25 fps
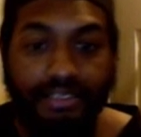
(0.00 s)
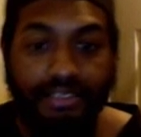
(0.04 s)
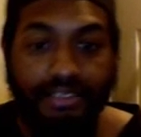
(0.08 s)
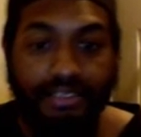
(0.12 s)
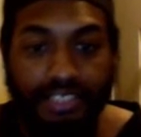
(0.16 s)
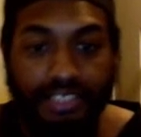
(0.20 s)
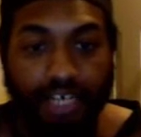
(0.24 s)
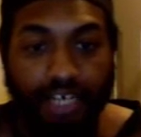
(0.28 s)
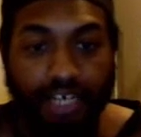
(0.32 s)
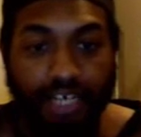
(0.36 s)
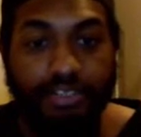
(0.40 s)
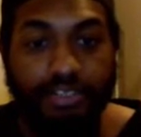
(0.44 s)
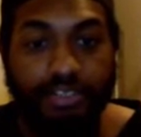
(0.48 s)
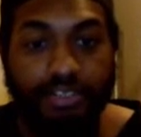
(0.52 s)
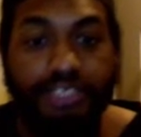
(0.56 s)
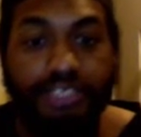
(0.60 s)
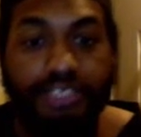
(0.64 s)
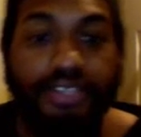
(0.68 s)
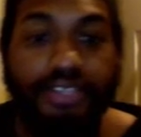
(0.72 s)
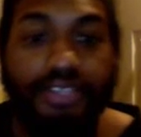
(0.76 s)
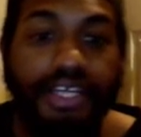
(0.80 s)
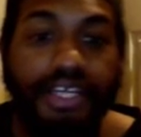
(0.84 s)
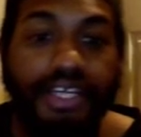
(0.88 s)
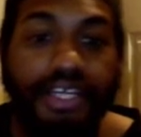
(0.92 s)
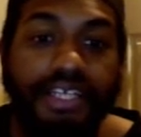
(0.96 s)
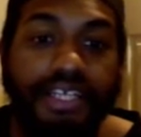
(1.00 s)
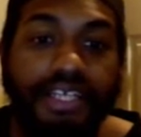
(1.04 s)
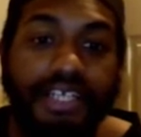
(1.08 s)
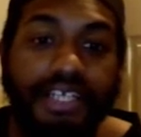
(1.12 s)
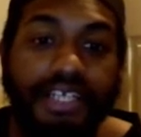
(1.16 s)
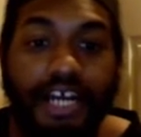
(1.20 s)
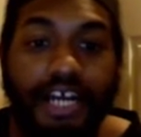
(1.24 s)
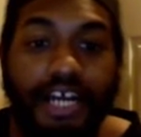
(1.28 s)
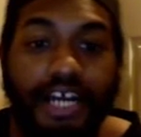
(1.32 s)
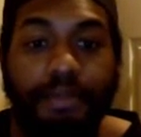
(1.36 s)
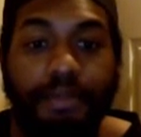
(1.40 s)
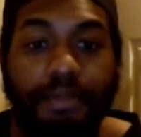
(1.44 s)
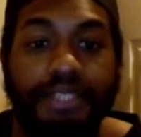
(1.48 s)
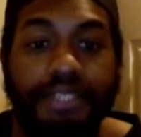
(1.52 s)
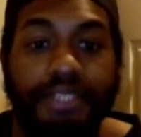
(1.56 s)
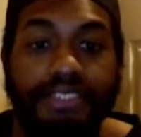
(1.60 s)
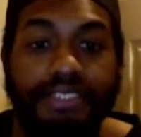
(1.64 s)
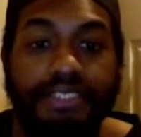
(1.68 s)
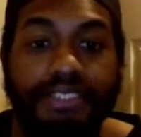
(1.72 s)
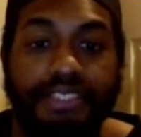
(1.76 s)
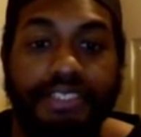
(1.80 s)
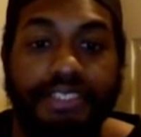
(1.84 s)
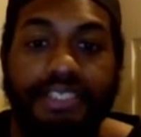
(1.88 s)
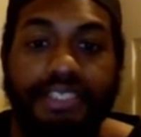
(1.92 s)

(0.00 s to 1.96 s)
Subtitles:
Share what you think in the comments.